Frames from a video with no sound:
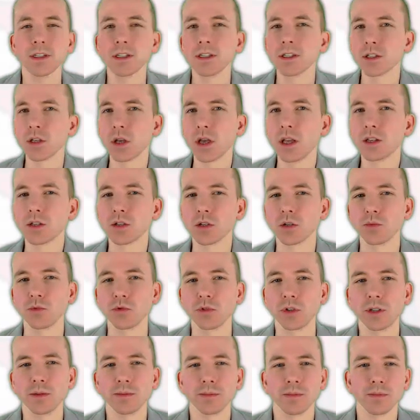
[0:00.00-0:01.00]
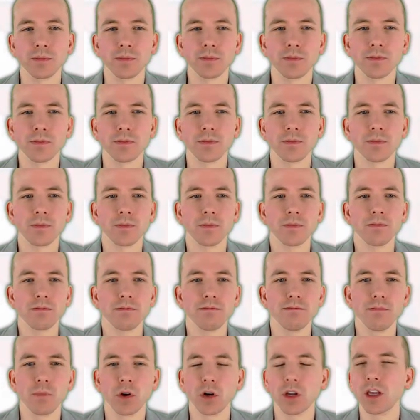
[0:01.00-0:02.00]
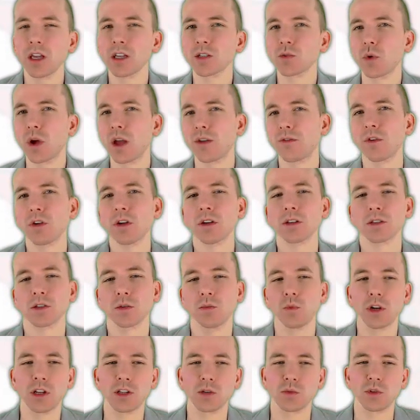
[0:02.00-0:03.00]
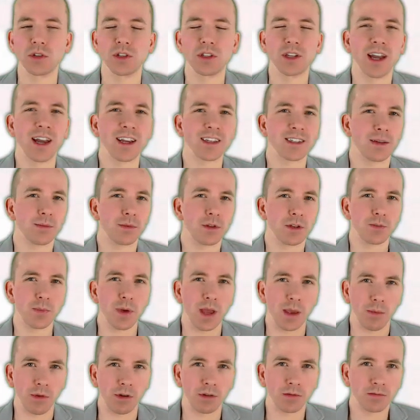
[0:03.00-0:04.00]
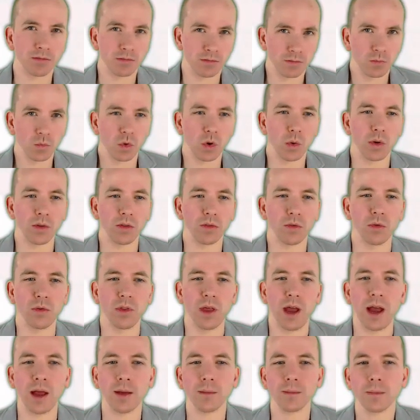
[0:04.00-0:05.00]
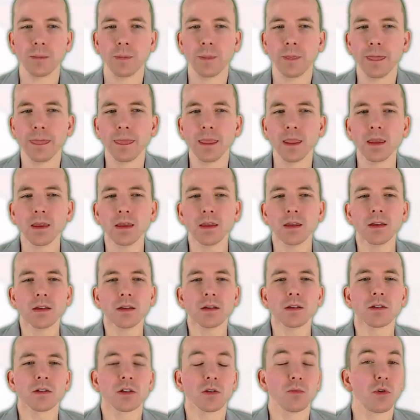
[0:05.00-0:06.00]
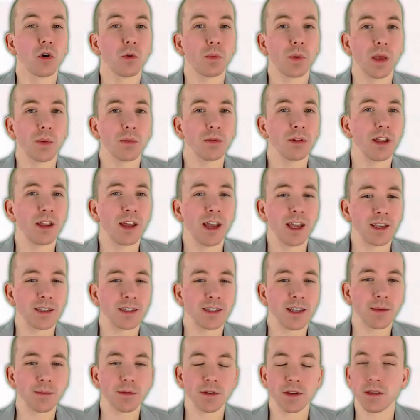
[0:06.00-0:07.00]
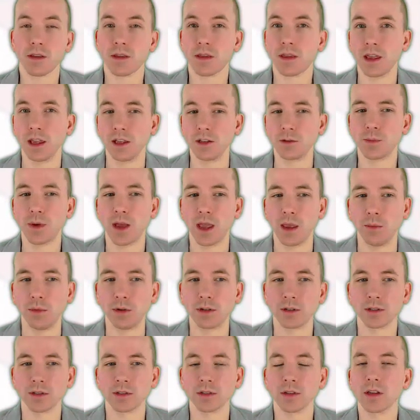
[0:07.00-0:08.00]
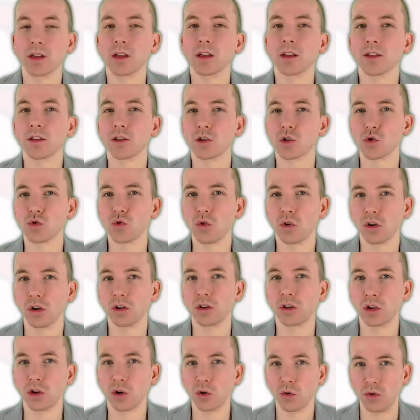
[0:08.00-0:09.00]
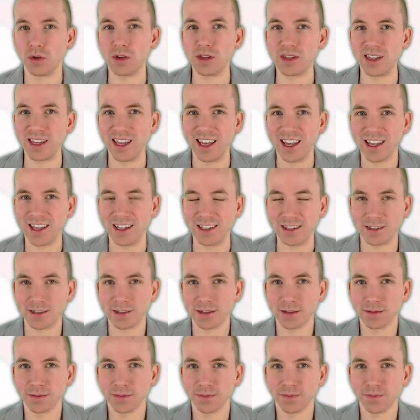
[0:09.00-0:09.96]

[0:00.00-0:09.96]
So in summary, money is whatever someone is willing to accept as payment. We went through that. The more people that accept the thing as payment, the stronger the currency is.